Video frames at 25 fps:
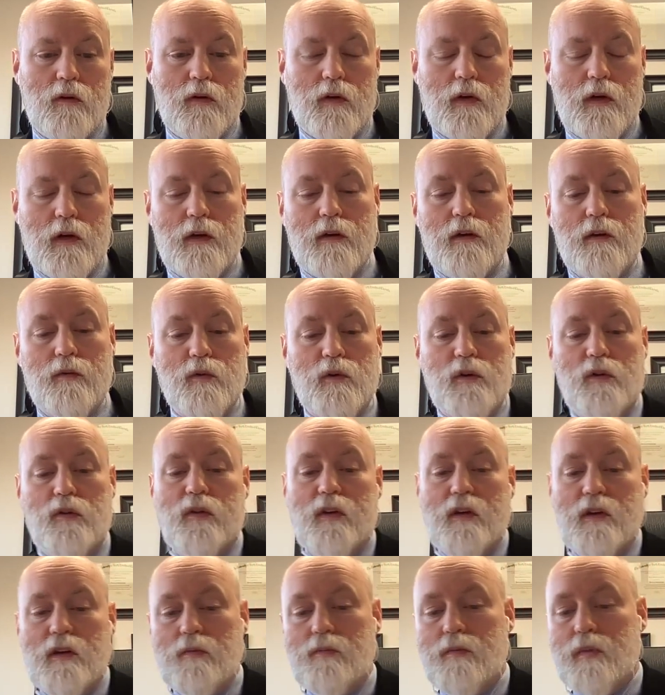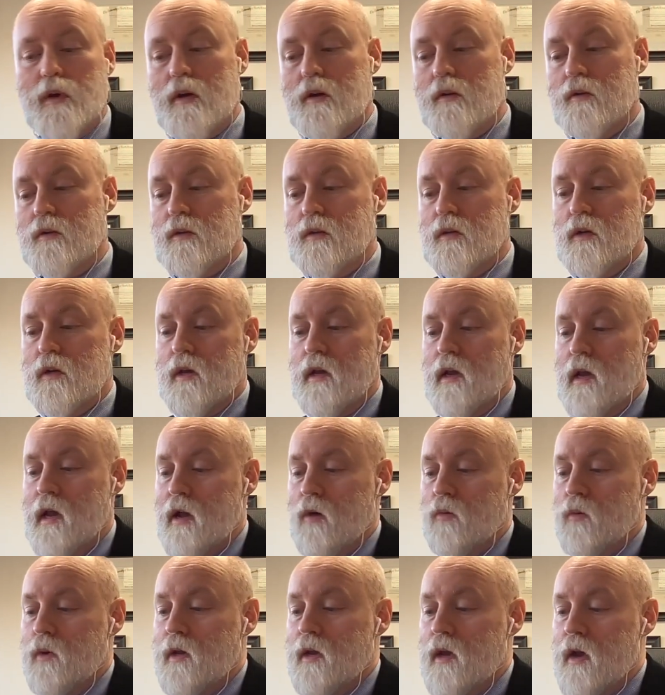Okay, and when you think about
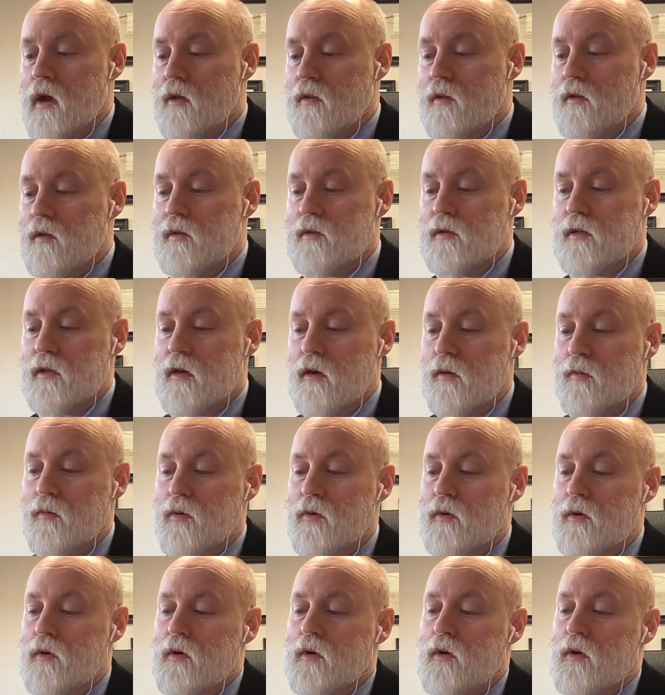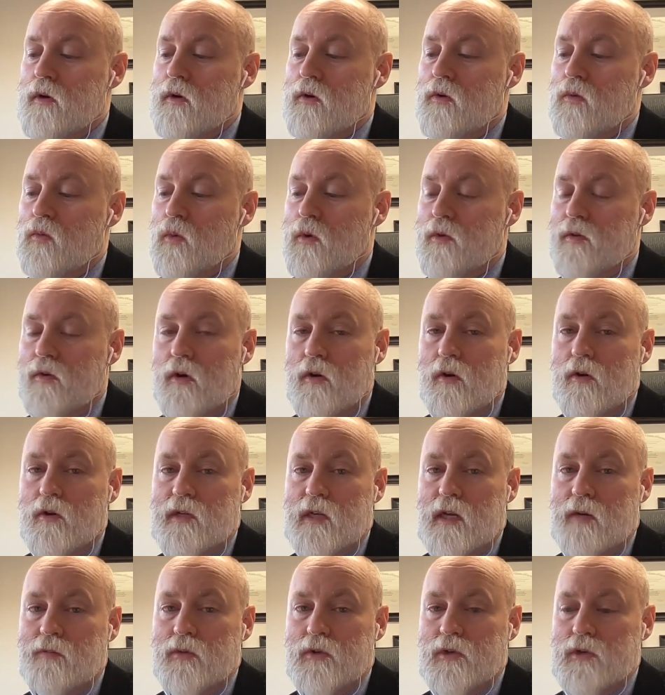how we count this up with our
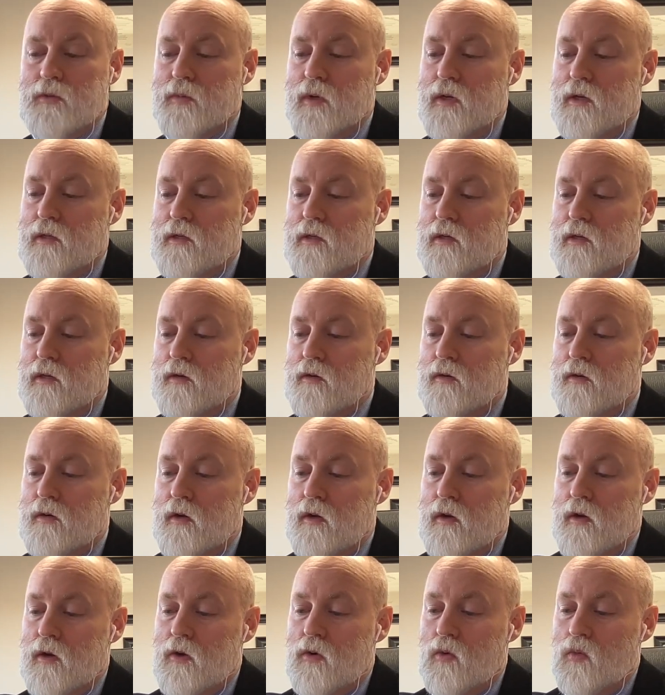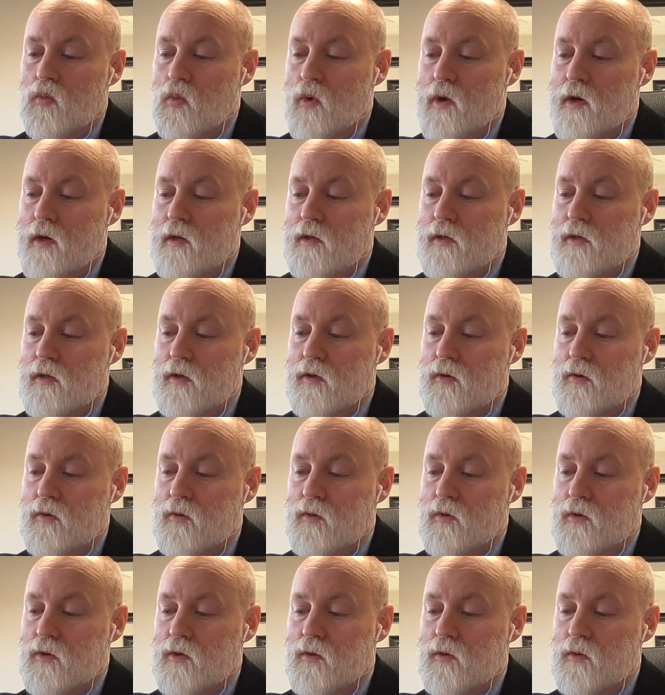sample space here, 1 and 2
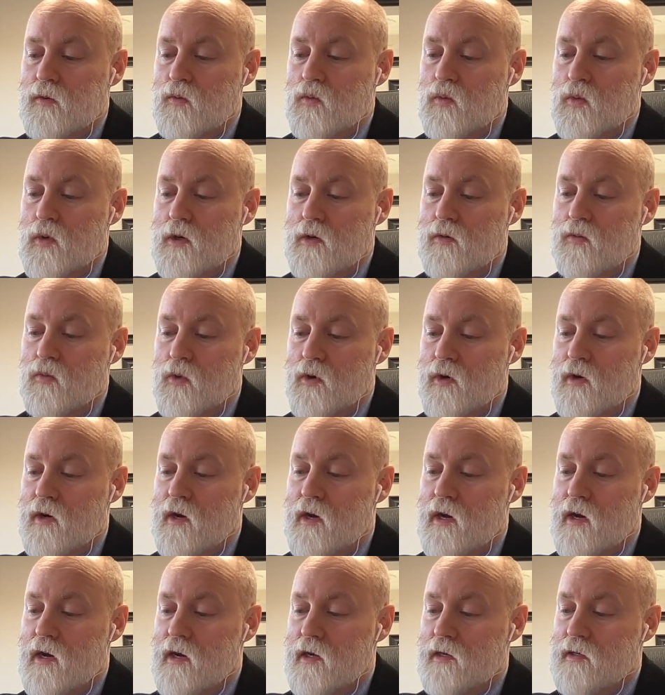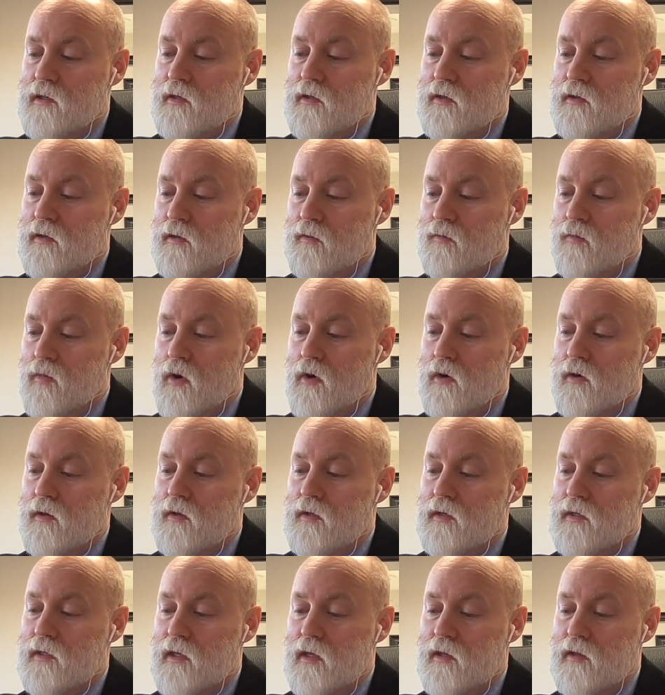and 2 and 1 were not part of
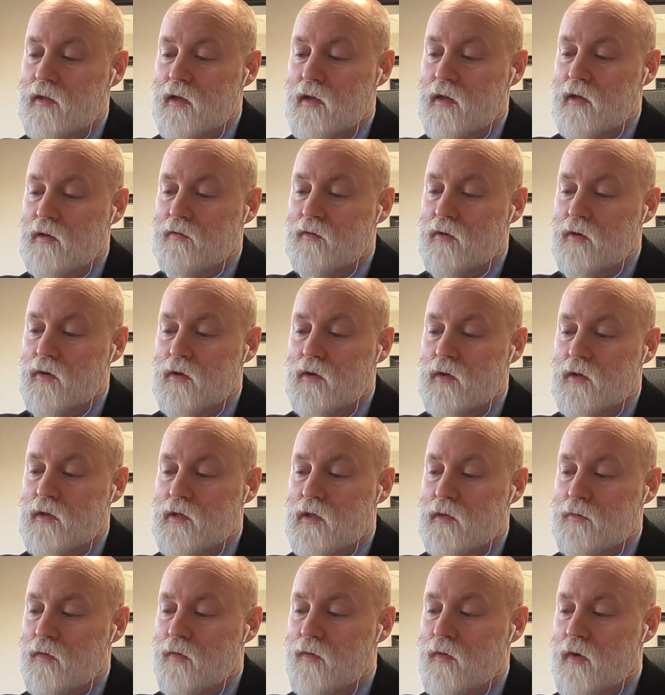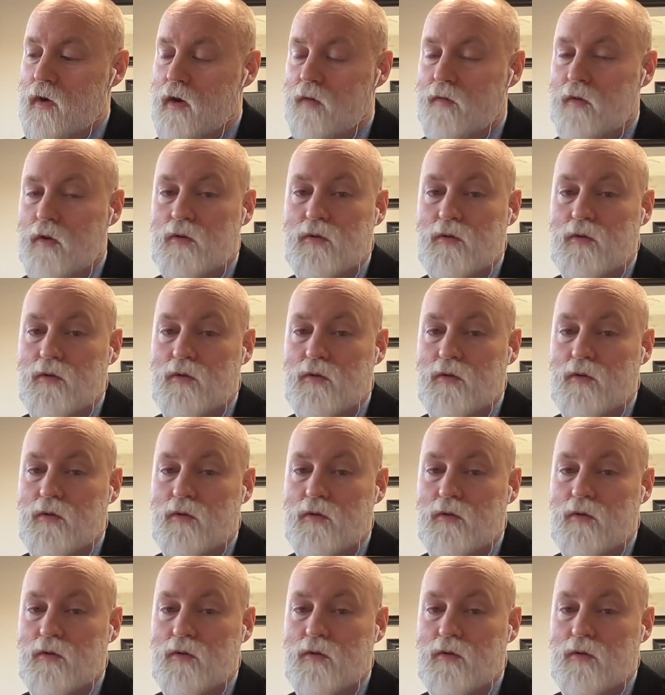the set that included the sum of 5.